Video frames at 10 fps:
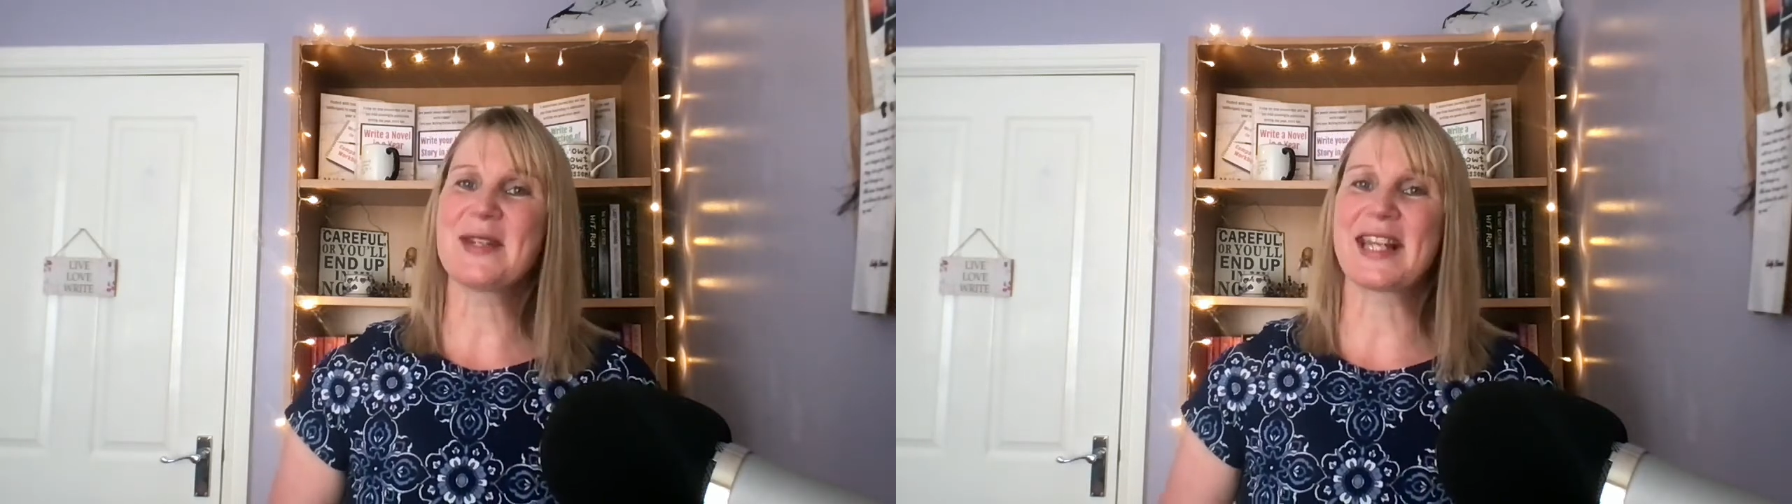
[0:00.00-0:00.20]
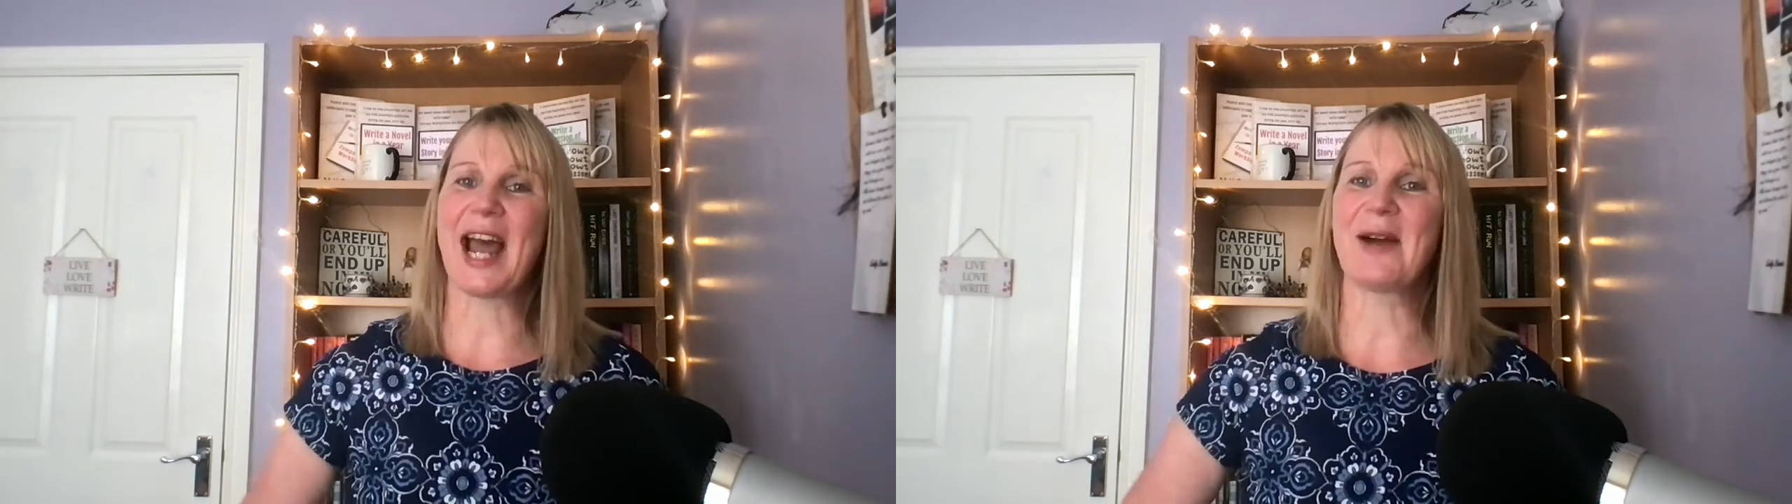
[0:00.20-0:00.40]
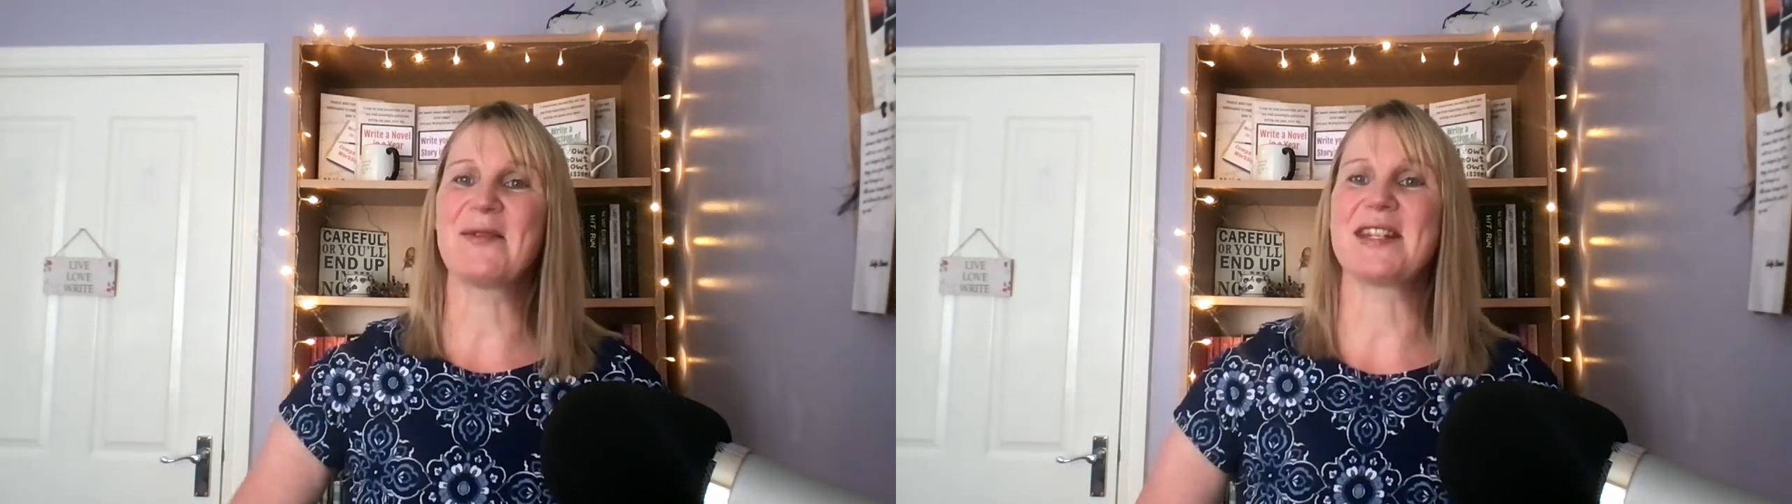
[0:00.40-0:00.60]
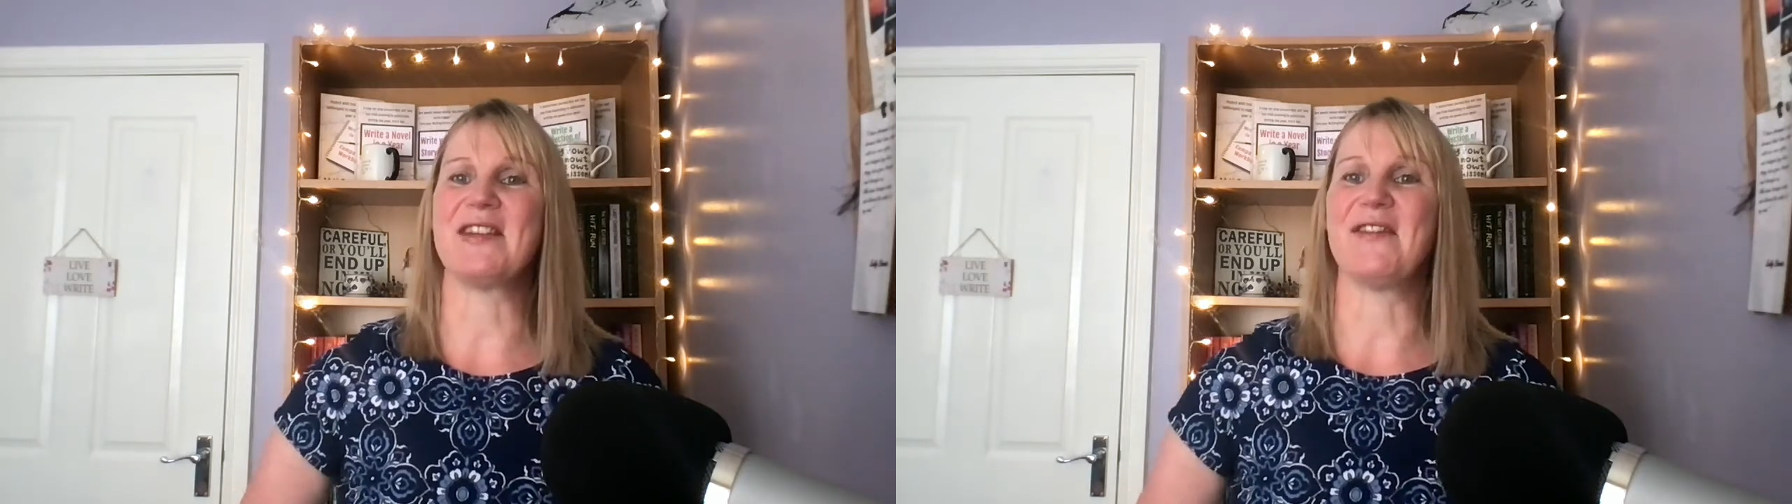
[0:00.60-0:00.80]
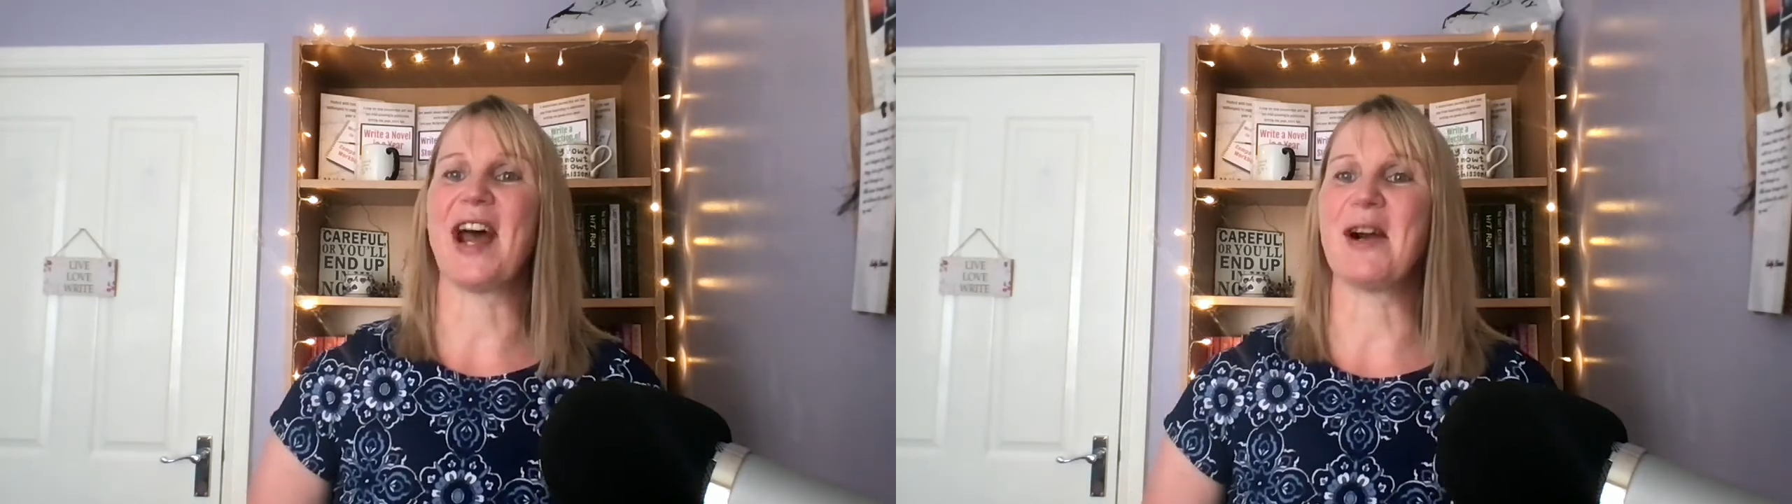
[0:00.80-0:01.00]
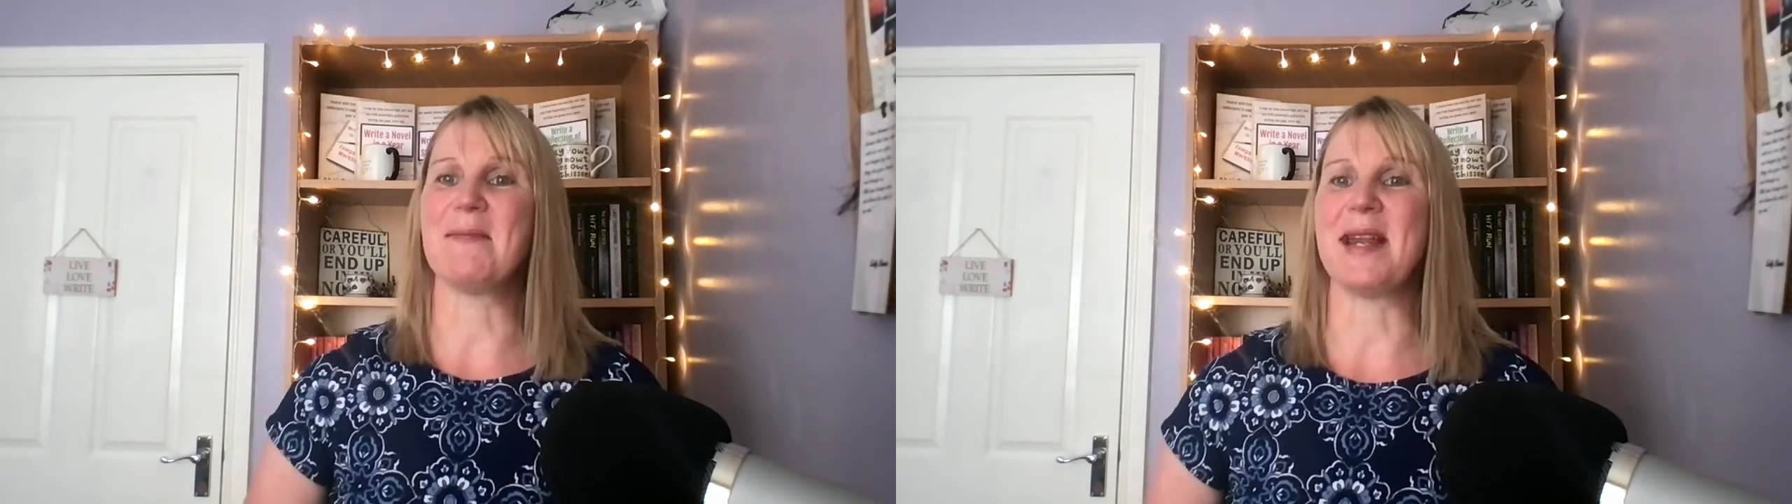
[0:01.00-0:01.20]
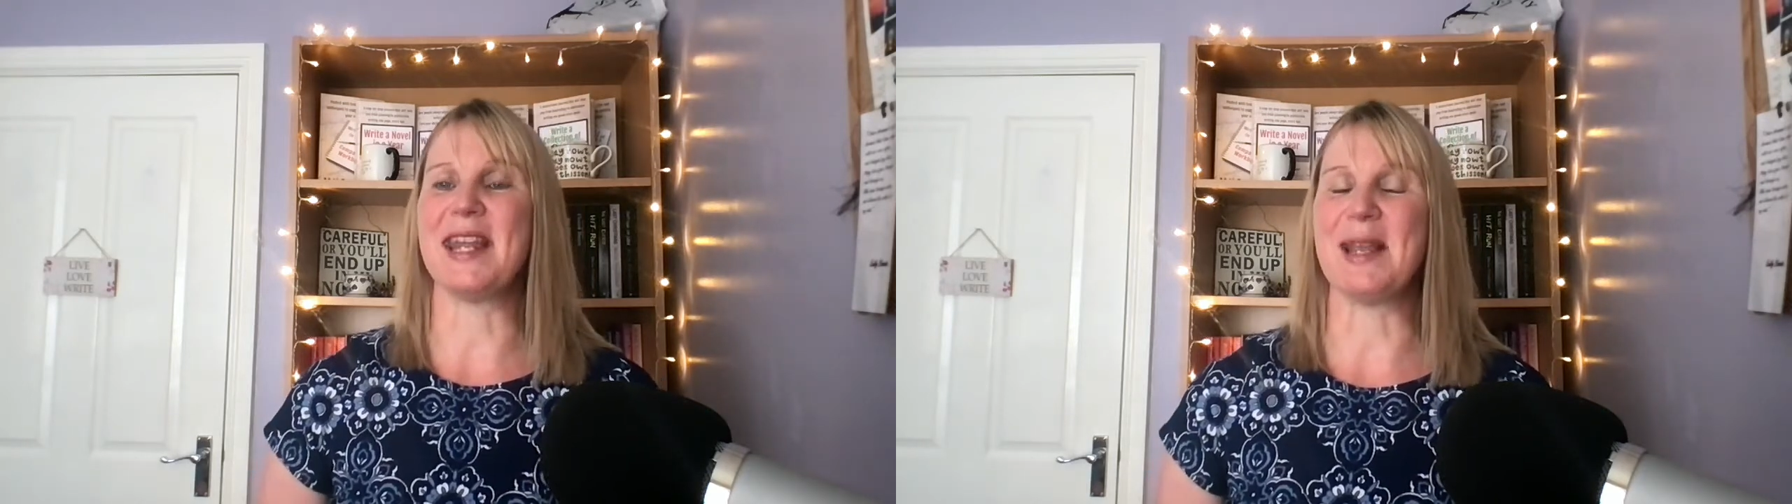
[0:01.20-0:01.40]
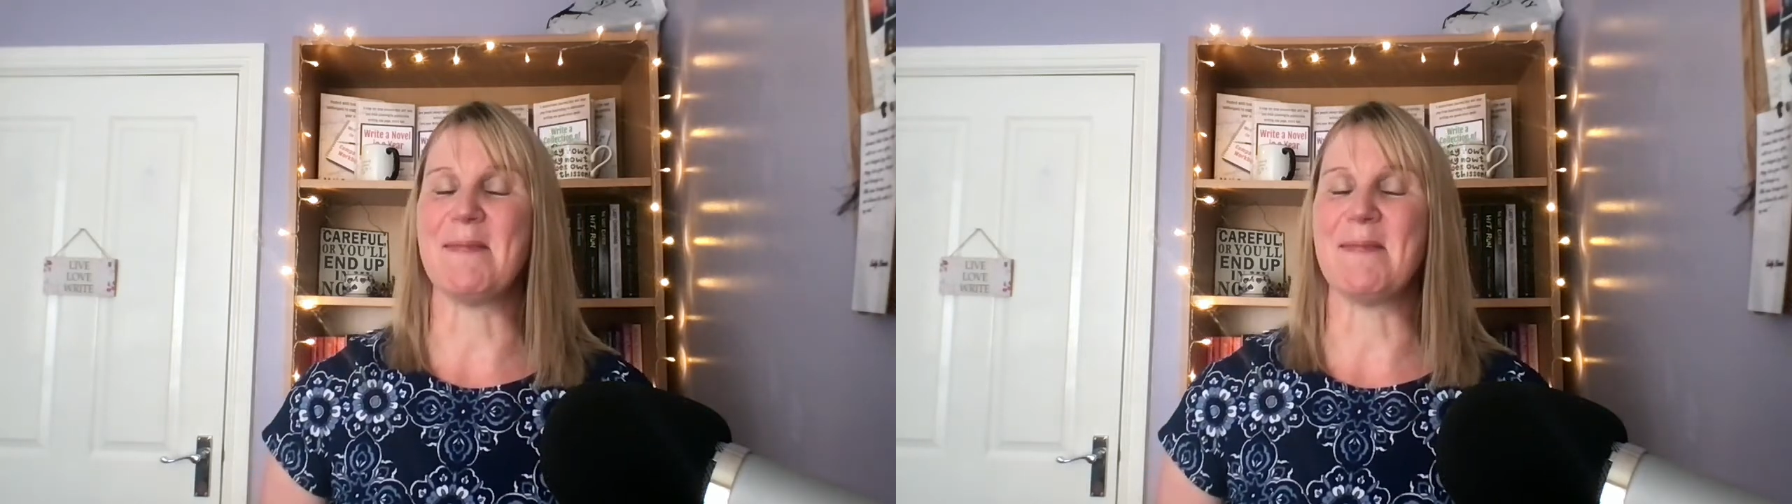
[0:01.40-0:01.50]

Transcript: count of how many